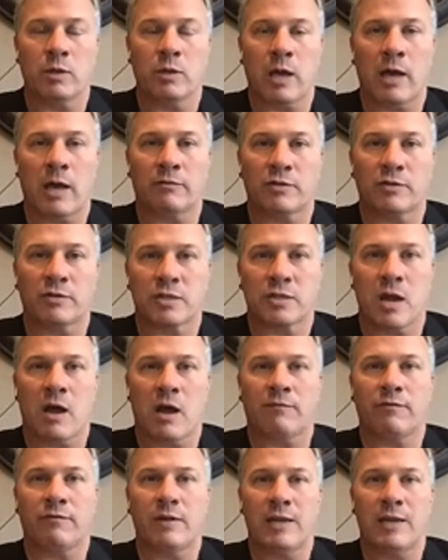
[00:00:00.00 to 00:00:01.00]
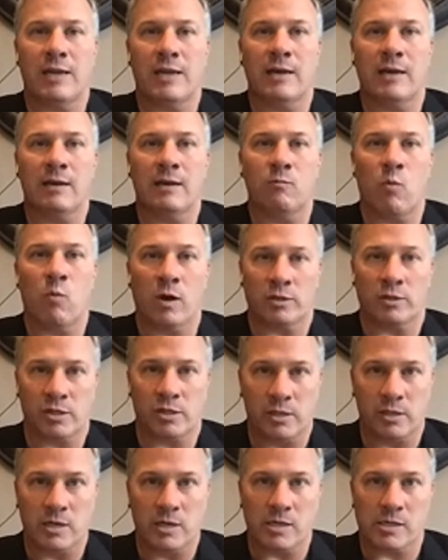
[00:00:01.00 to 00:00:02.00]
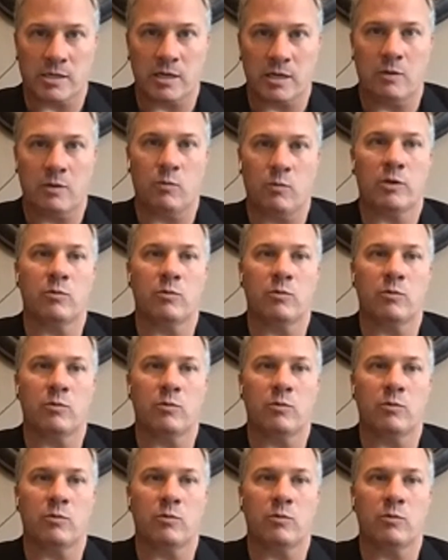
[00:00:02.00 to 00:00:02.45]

a lot of stuff in Washington, D.C.